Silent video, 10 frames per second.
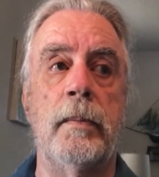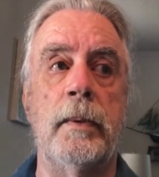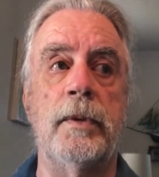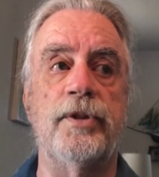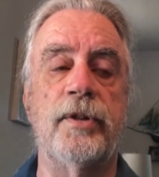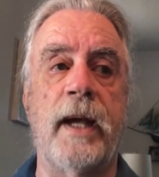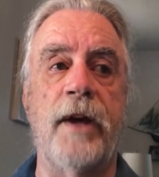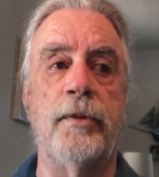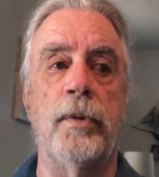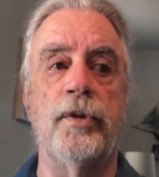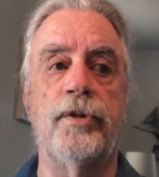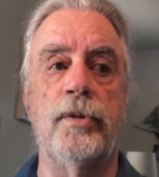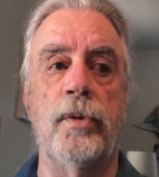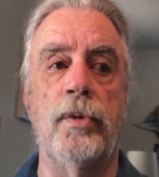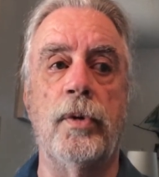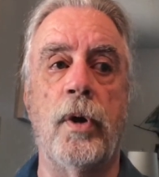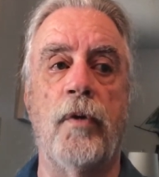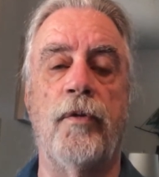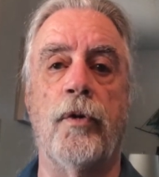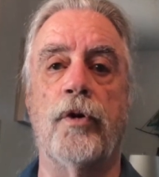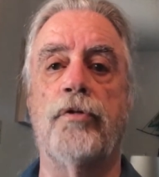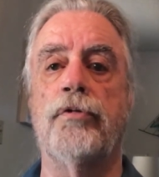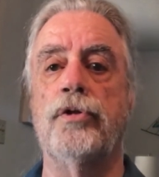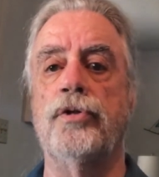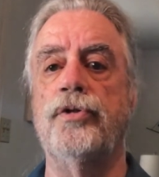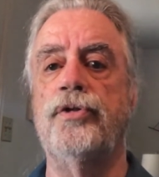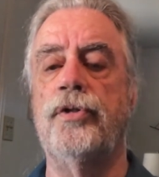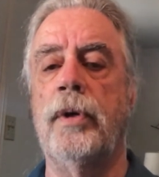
was scheduled to go for a cruise